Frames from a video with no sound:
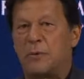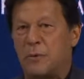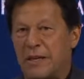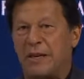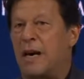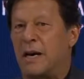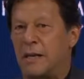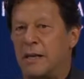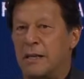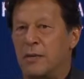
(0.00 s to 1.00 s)
between Iran
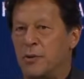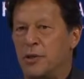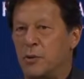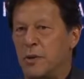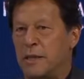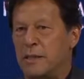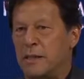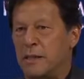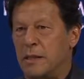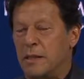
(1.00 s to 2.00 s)
and the US